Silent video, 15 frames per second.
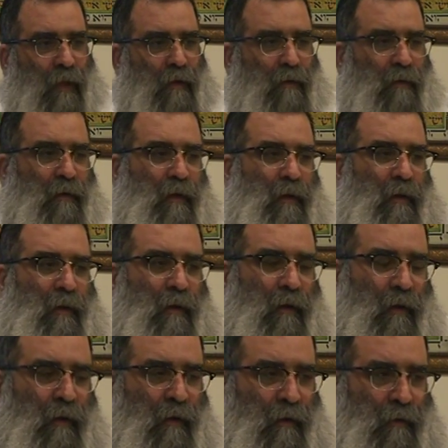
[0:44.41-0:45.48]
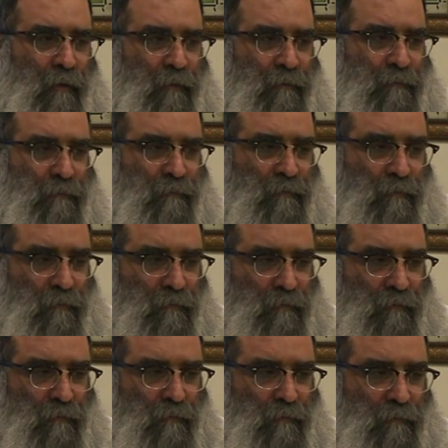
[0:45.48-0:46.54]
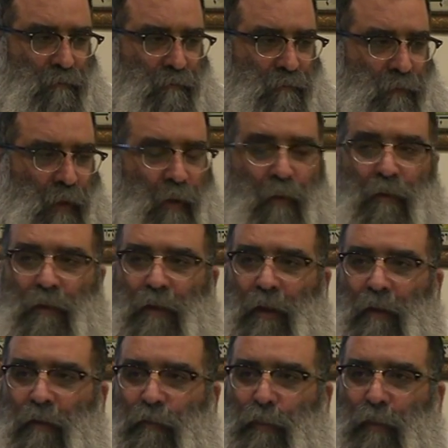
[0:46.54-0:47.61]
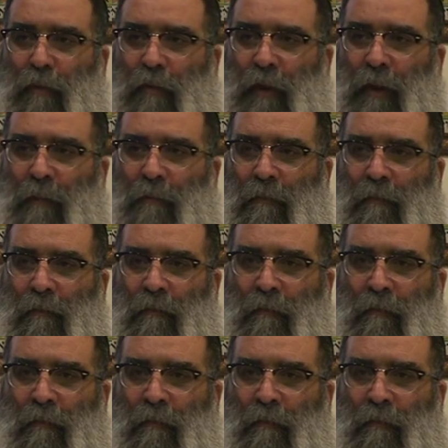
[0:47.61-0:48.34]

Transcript: the uh, the ordeal of Purim